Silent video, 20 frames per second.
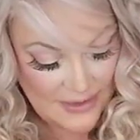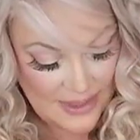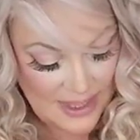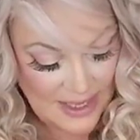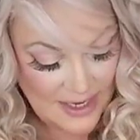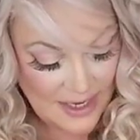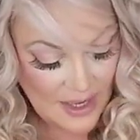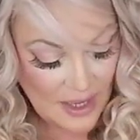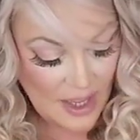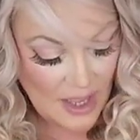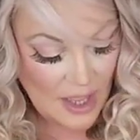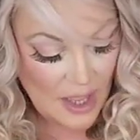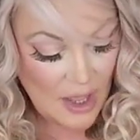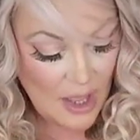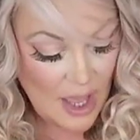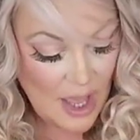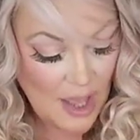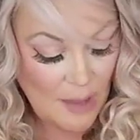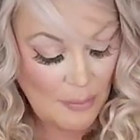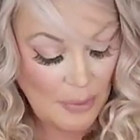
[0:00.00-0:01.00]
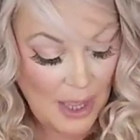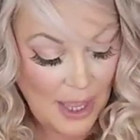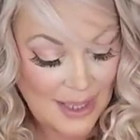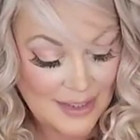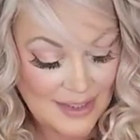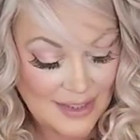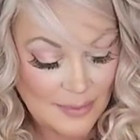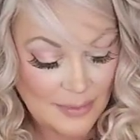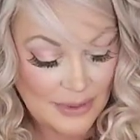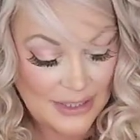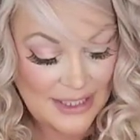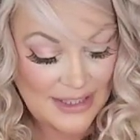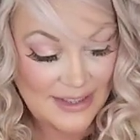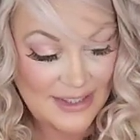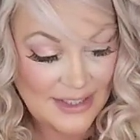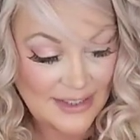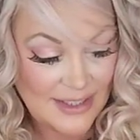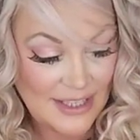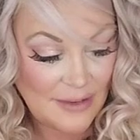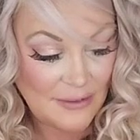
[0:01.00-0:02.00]
that uh, possibly
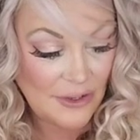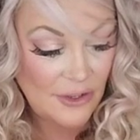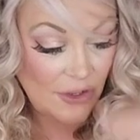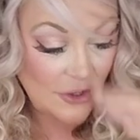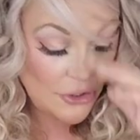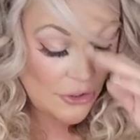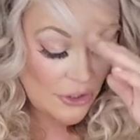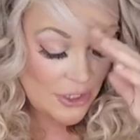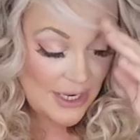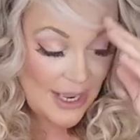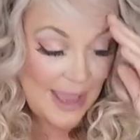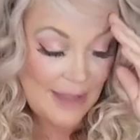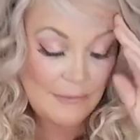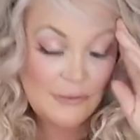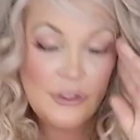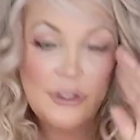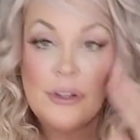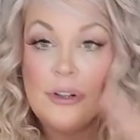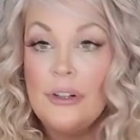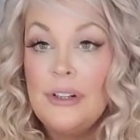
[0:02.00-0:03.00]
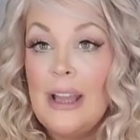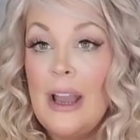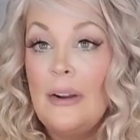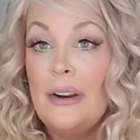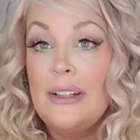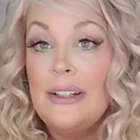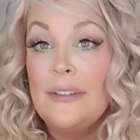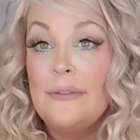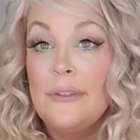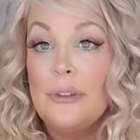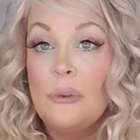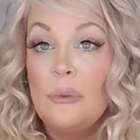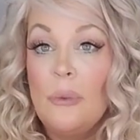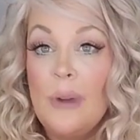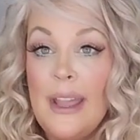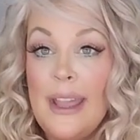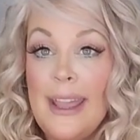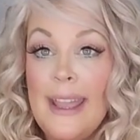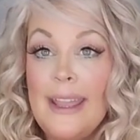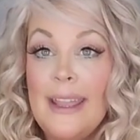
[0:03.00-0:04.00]
this have, could have turned out a different
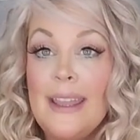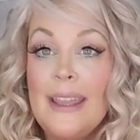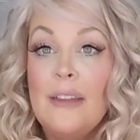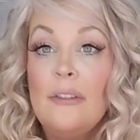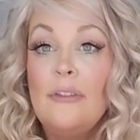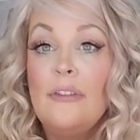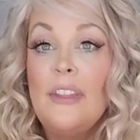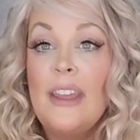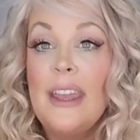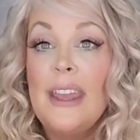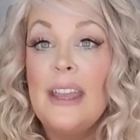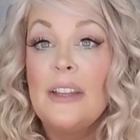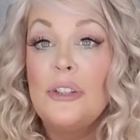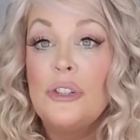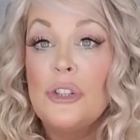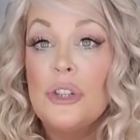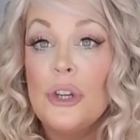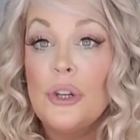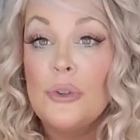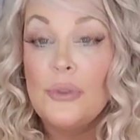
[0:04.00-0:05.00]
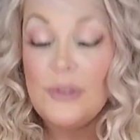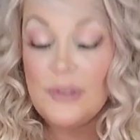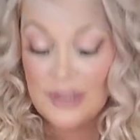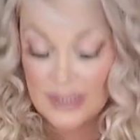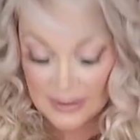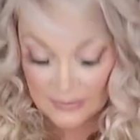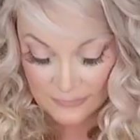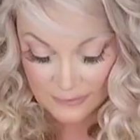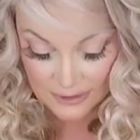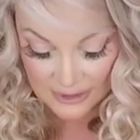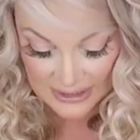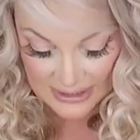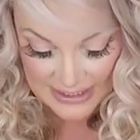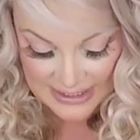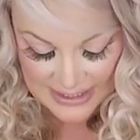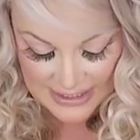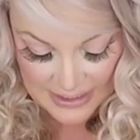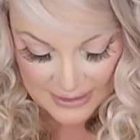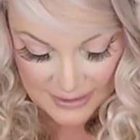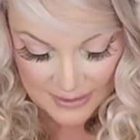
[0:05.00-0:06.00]
way if they had chose
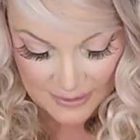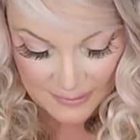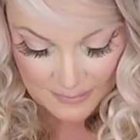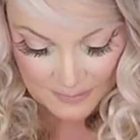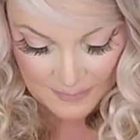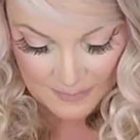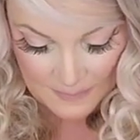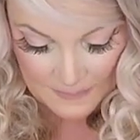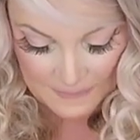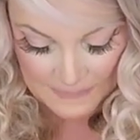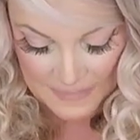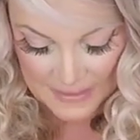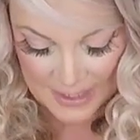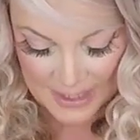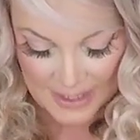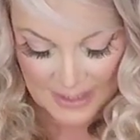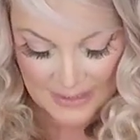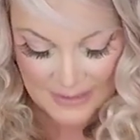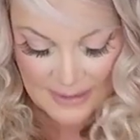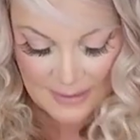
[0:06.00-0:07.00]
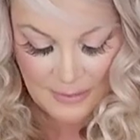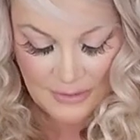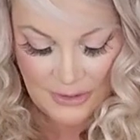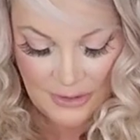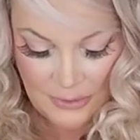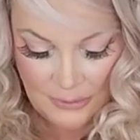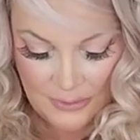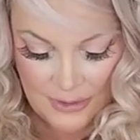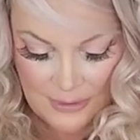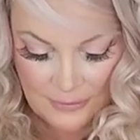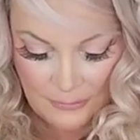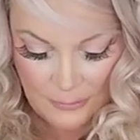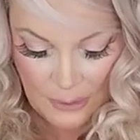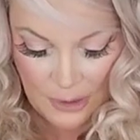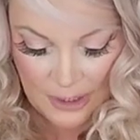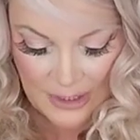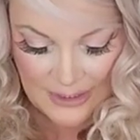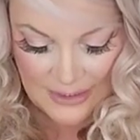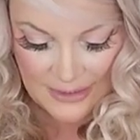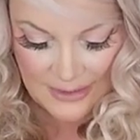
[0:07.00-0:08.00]
differently here. Tell about the Three of
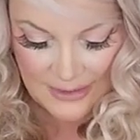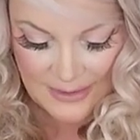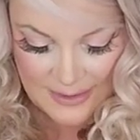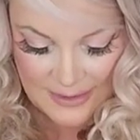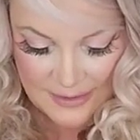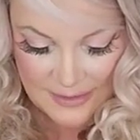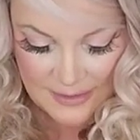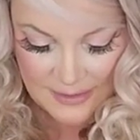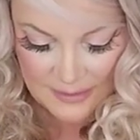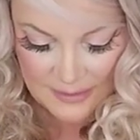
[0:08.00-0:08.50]
Wands.